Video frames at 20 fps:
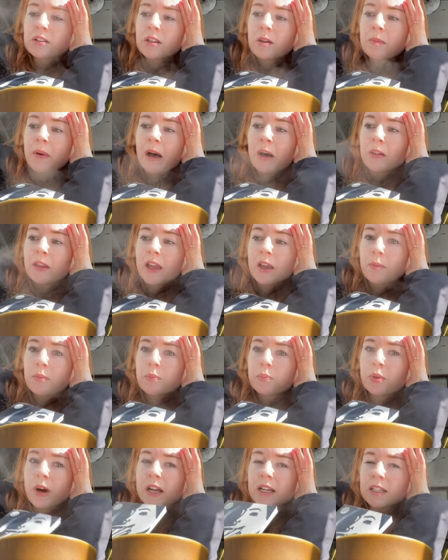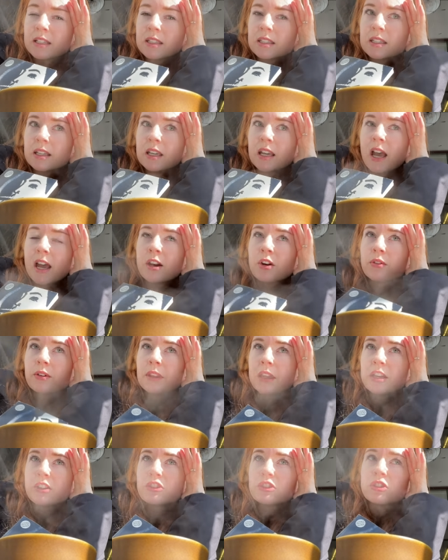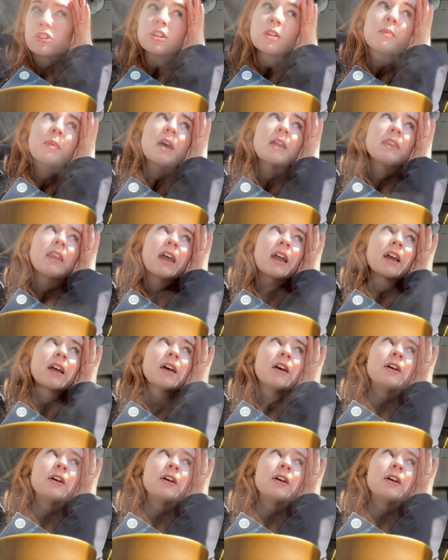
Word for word: about like pregnancy and a relationship and like